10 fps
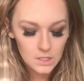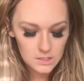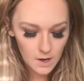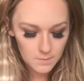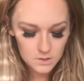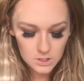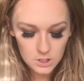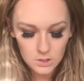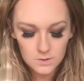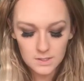So I'm
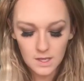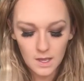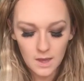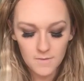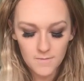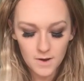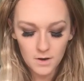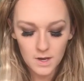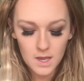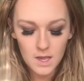just using a
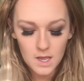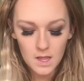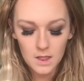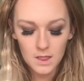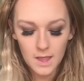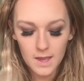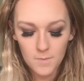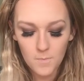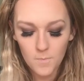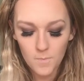very light
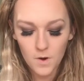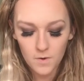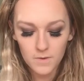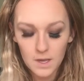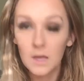mauve